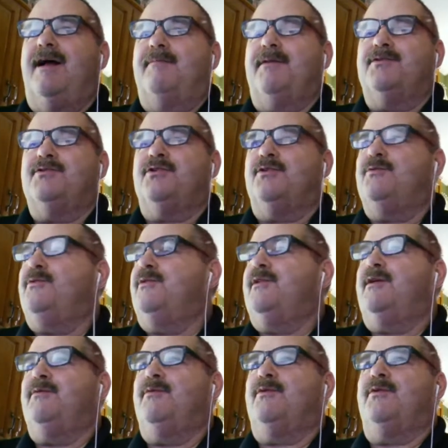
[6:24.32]
I'm not sure where
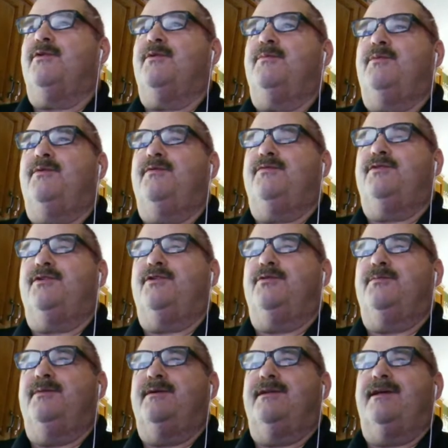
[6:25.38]
they were going to move
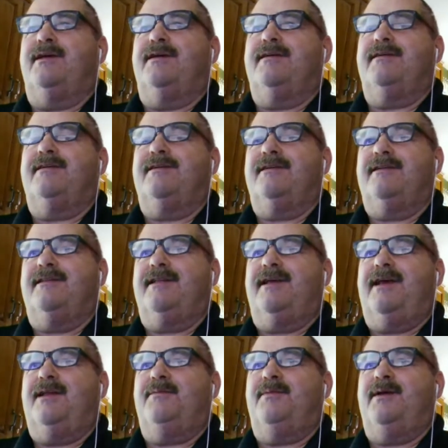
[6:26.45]
to, but they
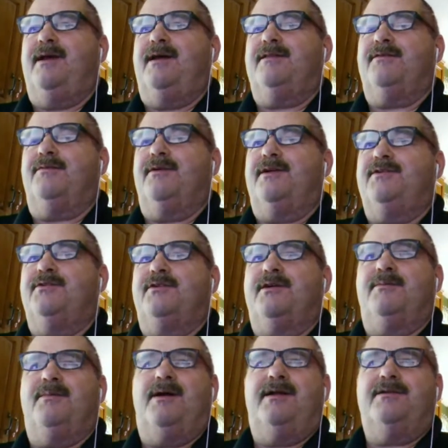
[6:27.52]
had to be out. The ranger
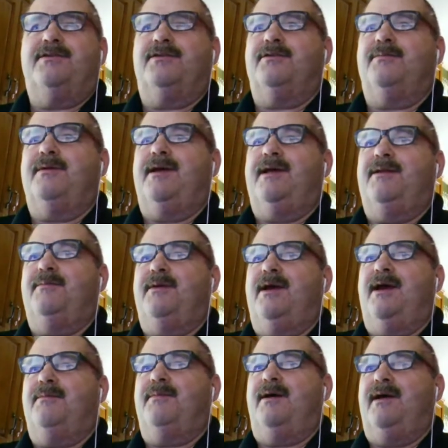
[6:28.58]
come by and told them they had to
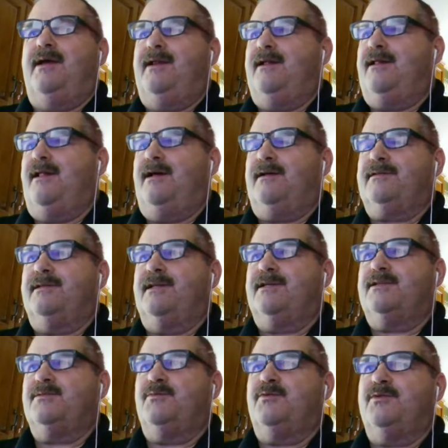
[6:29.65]
be out by 8 o'clock the
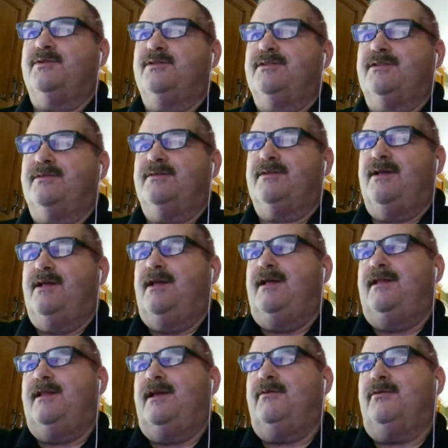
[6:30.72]
next morning, so
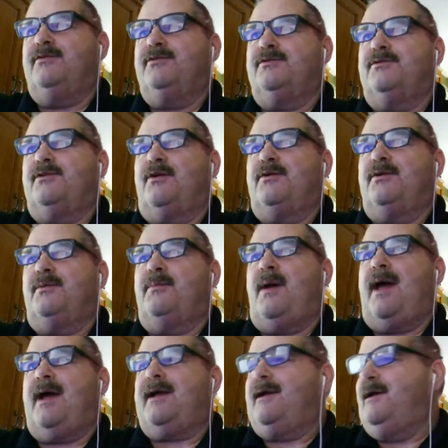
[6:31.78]
they were starting to
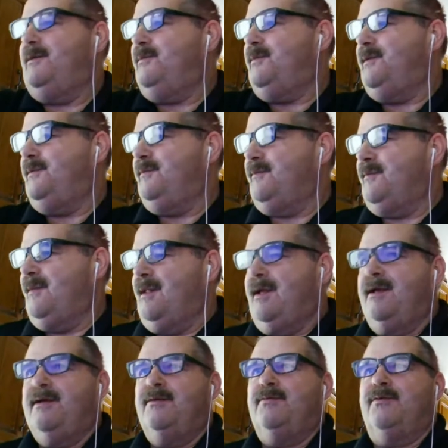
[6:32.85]
pack up. And
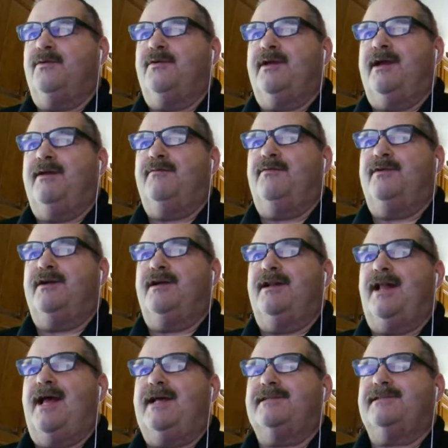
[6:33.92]
they want to have one
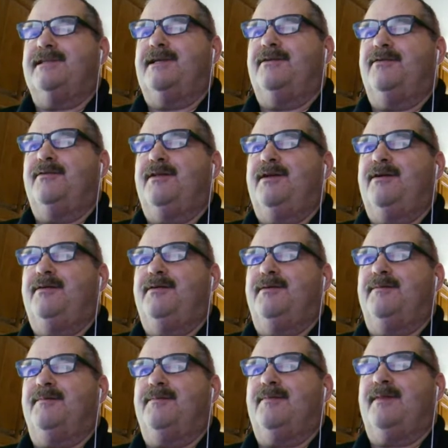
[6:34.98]
last dinner there,
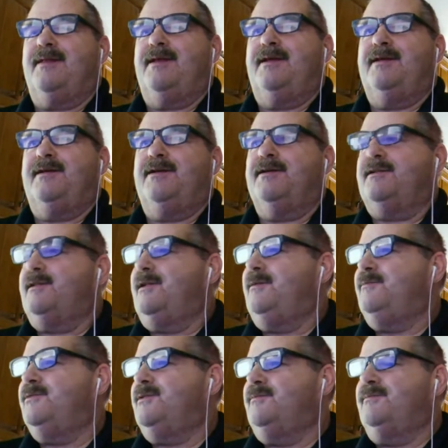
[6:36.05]
and he cooked
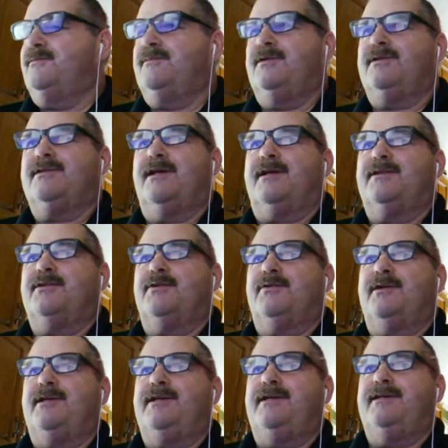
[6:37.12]
him some look like
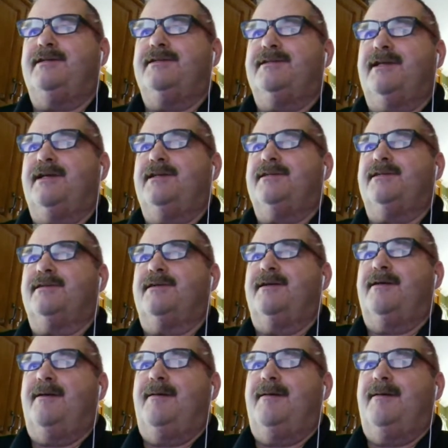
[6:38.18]
turkey steaks.